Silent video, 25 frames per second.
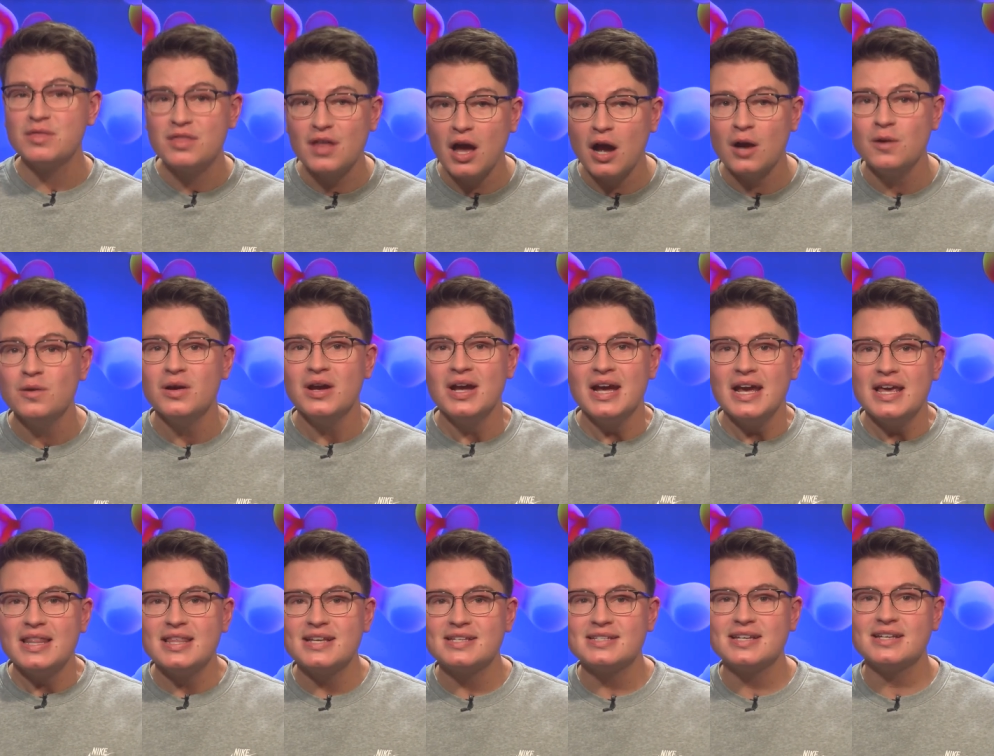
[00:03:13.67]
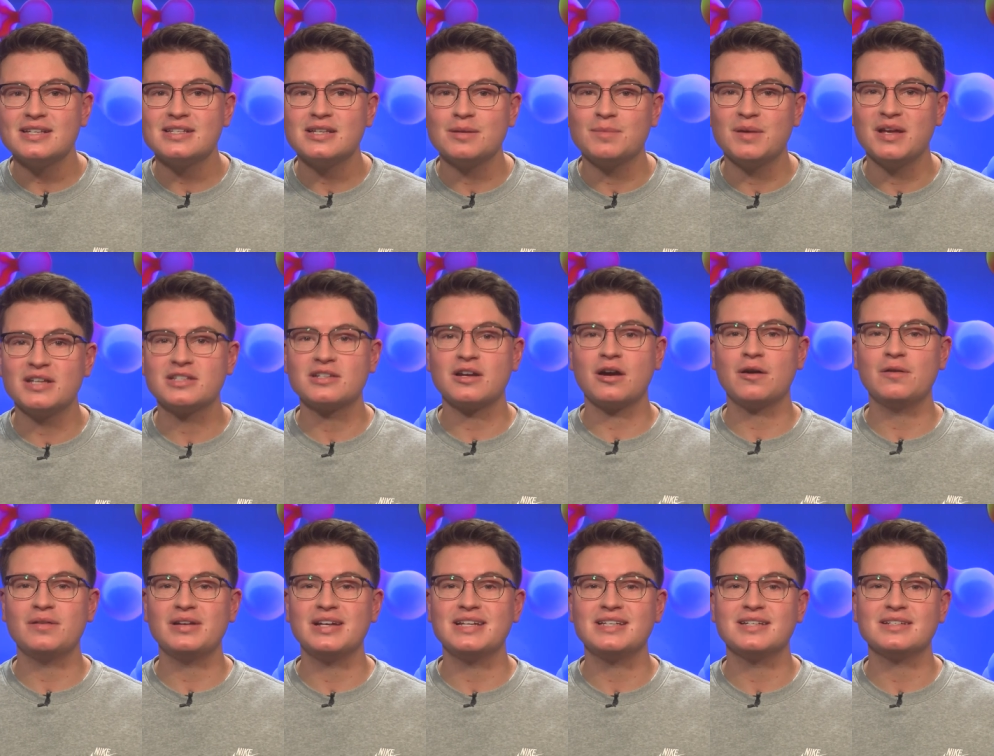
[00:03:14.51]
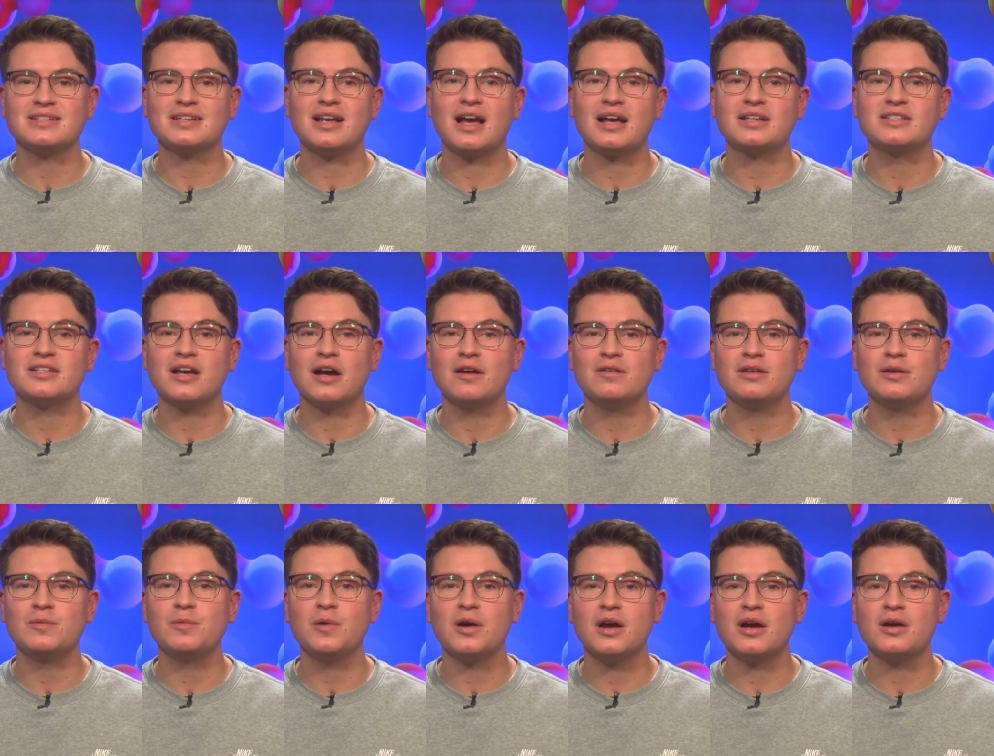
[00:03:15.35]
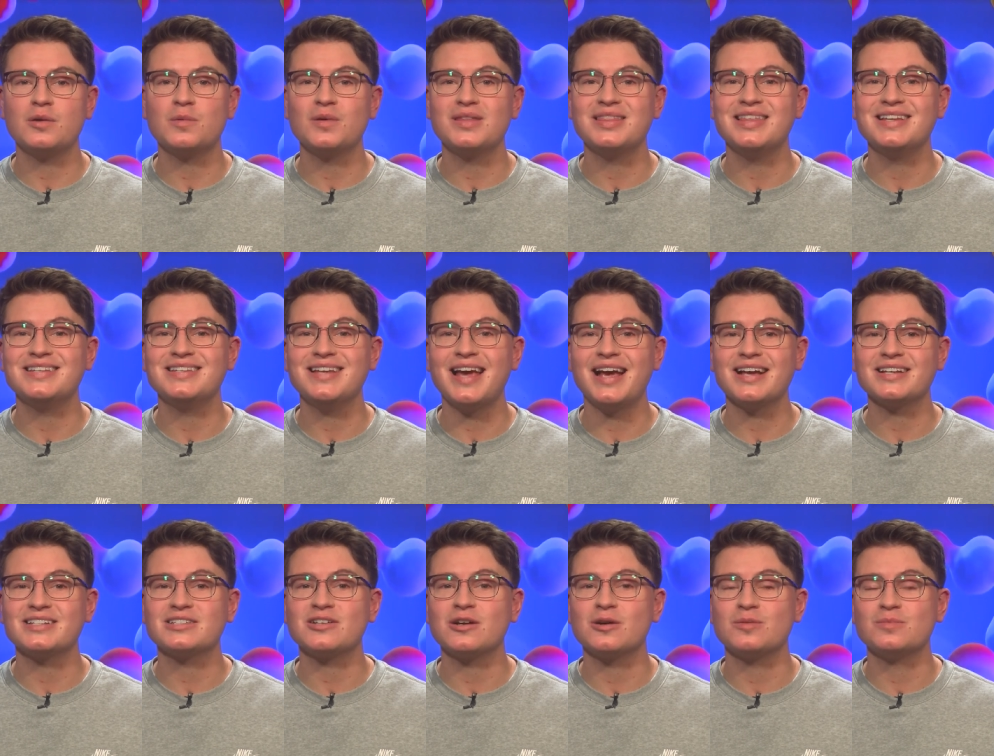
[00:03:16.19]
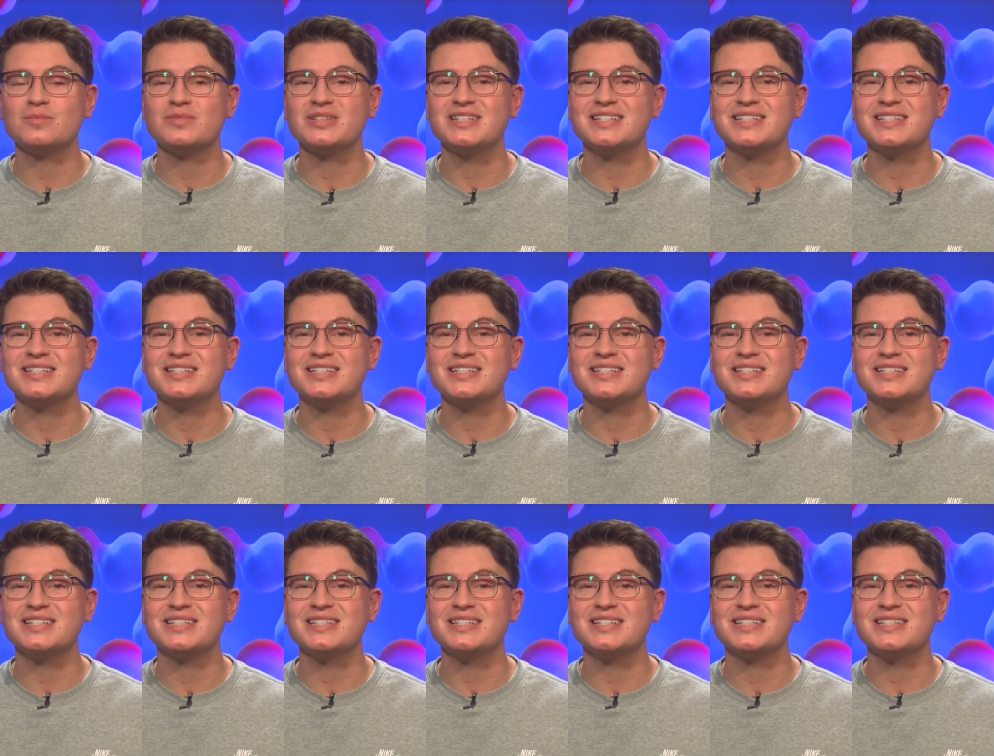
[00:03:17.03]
though the system is currently designed to only work with the Dexcom,